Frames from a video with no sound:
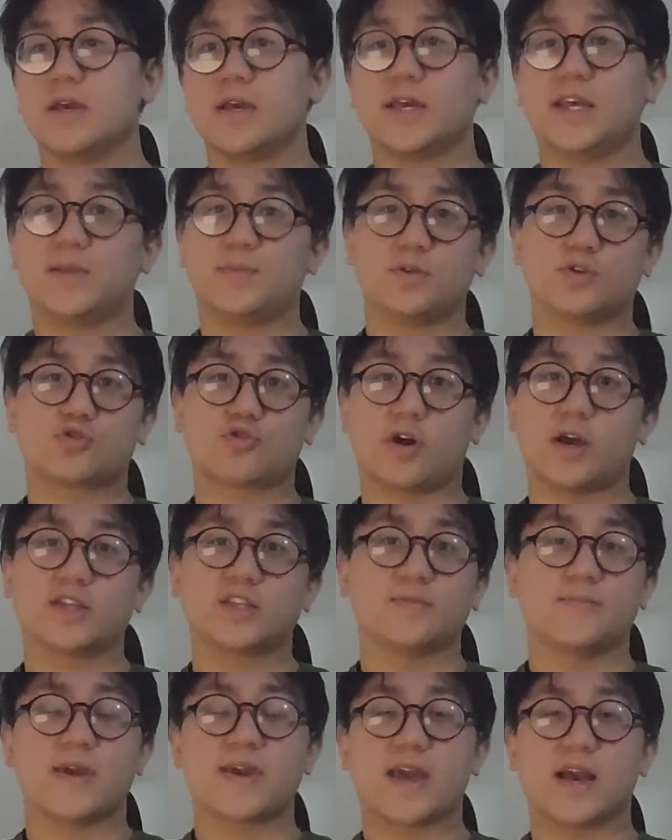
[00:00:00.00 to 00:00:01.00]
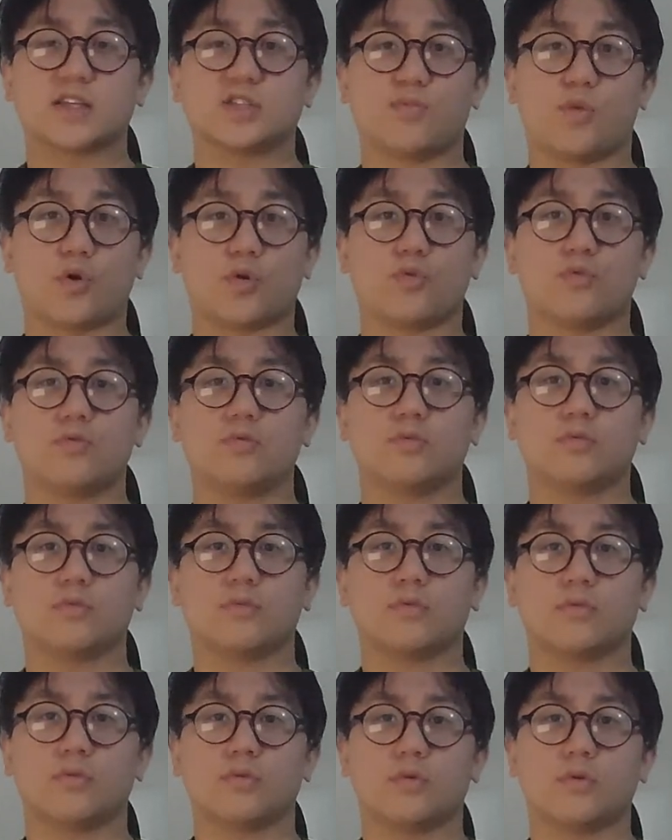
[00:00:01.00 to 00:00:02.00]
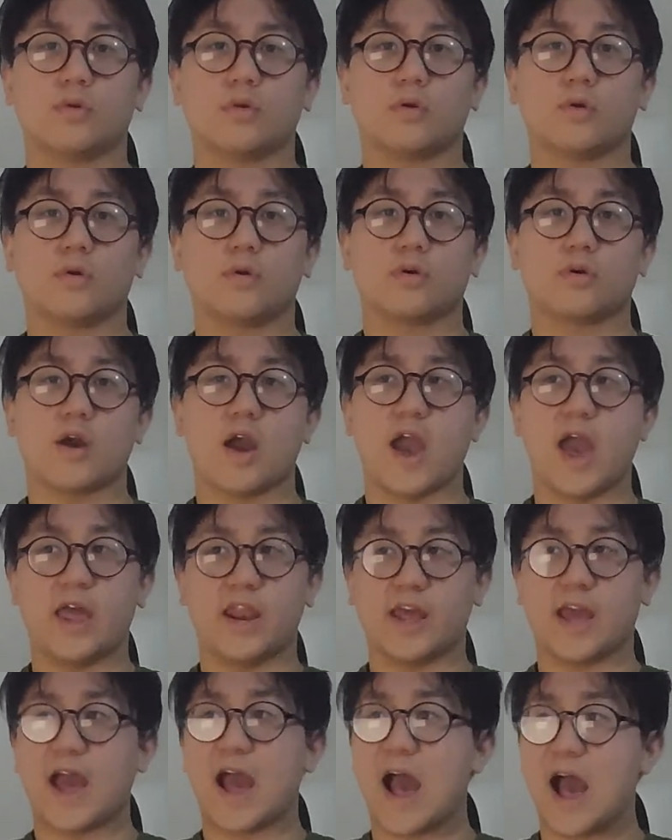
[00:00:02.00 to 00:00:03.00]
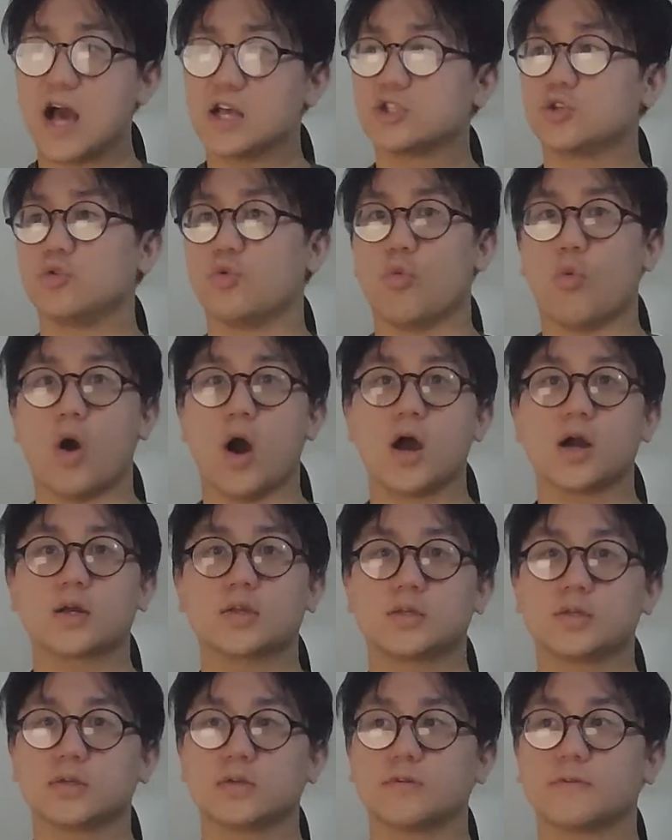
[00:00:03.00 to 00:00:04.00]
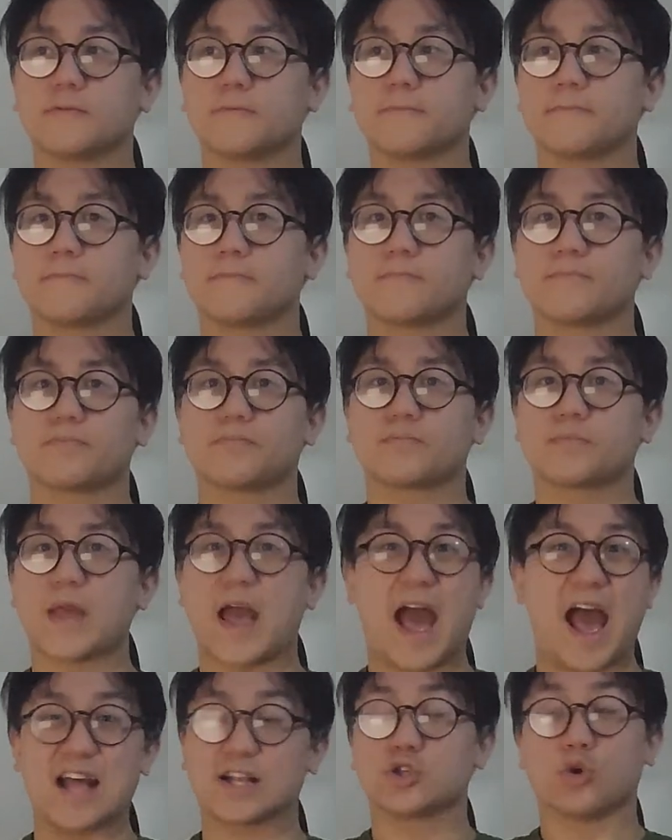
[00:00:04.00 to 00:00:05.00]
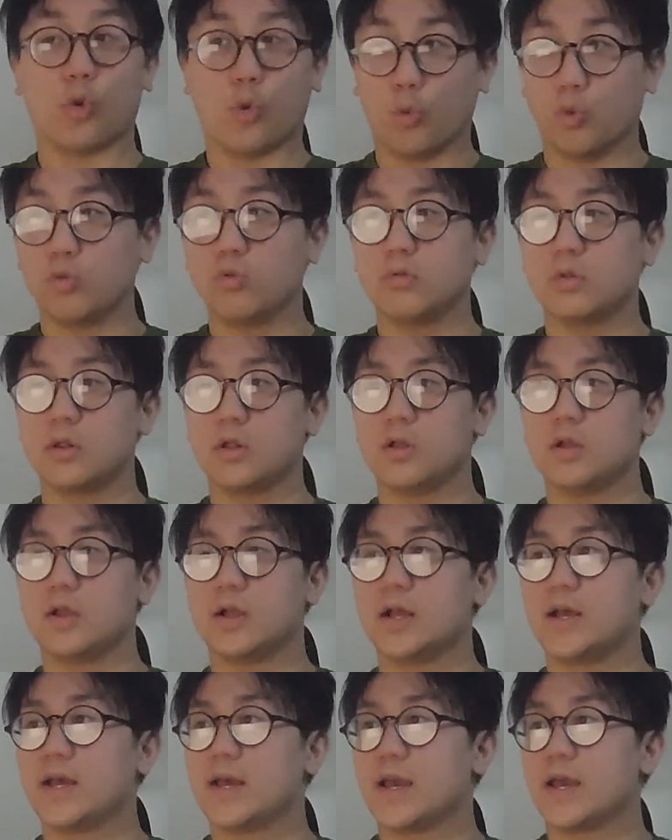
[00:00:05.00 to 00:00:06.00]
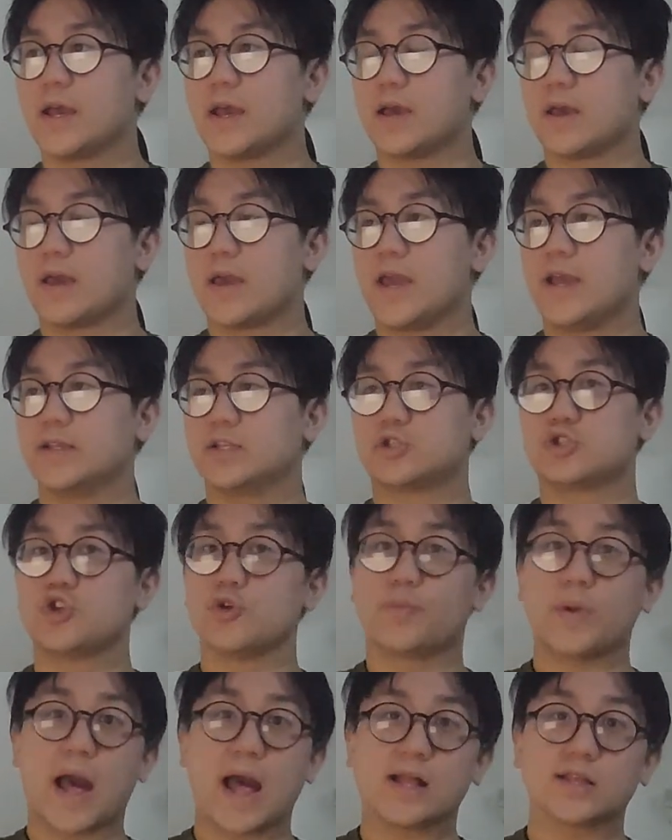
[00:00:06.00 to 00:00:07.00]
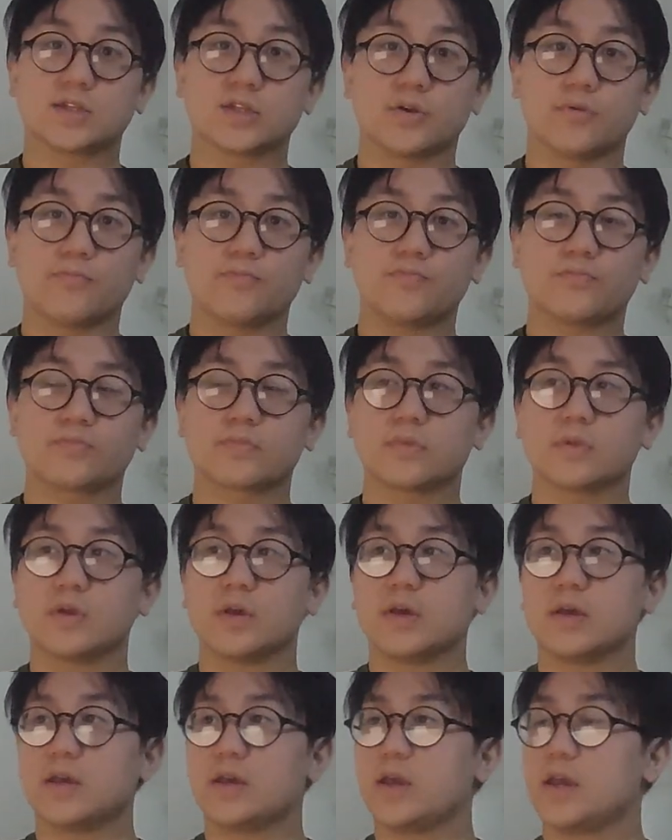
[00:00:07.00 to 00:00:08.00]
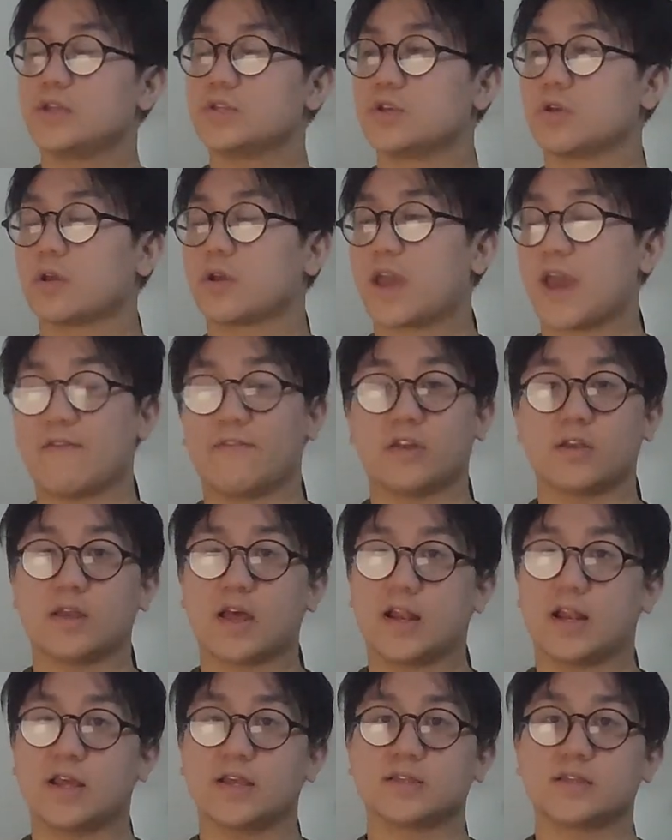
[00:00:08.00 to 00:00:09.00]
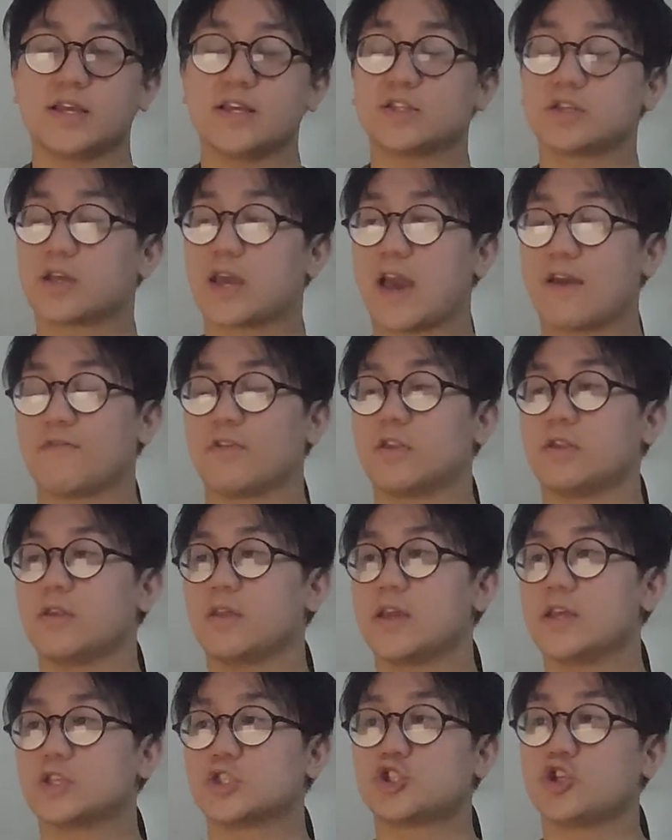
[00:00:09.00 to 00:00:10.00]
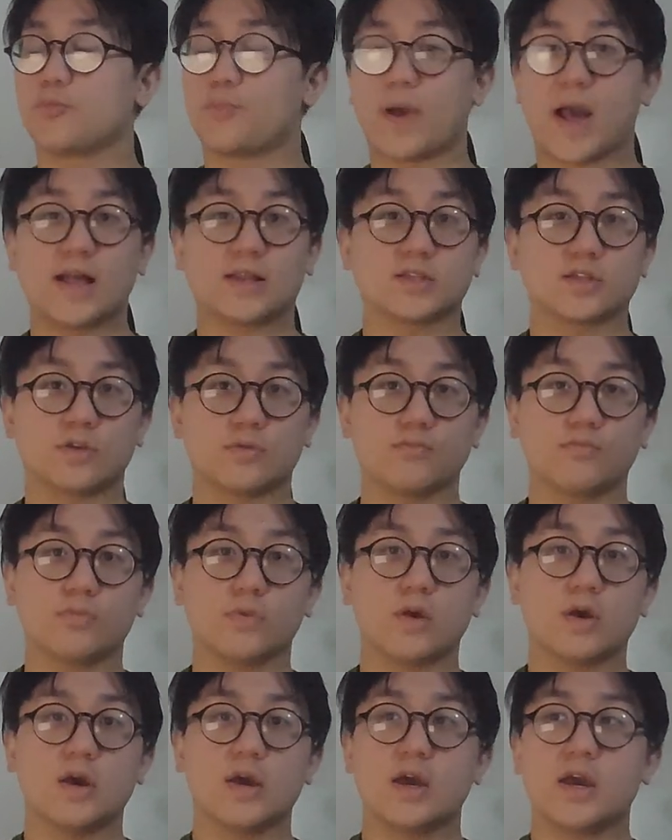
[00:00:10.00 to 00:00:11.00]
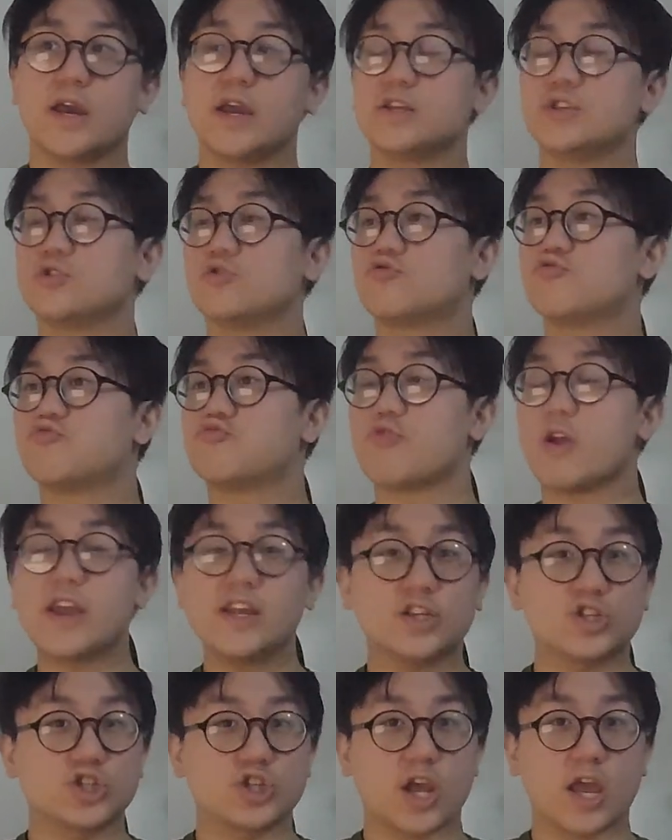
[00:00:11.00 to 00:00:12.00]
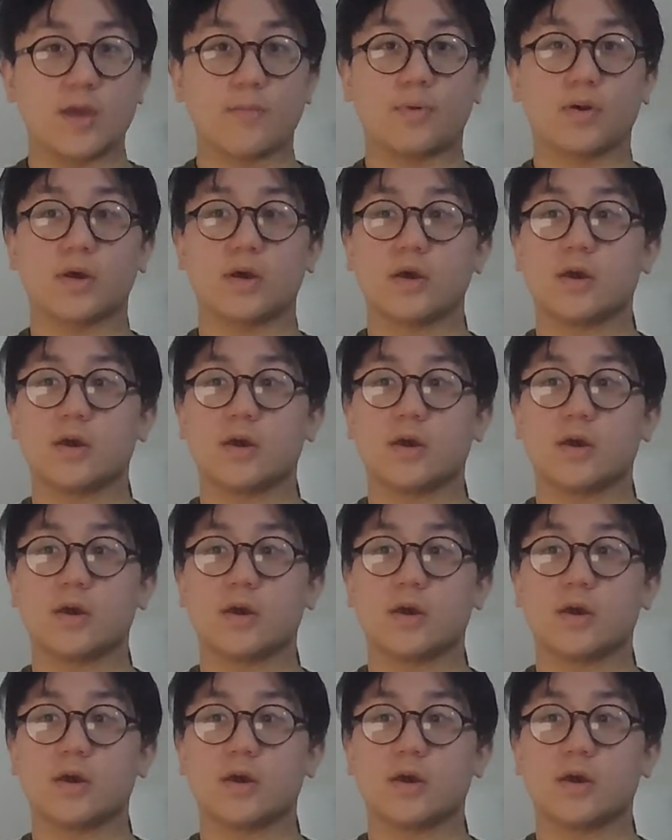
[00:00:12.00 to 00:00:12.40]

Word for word: he's been trying to make it as a model. And it hasn't worked at all. He's super handsome. He's in Kevin, at least. He's Kevin. He's super handsome. He's in great shape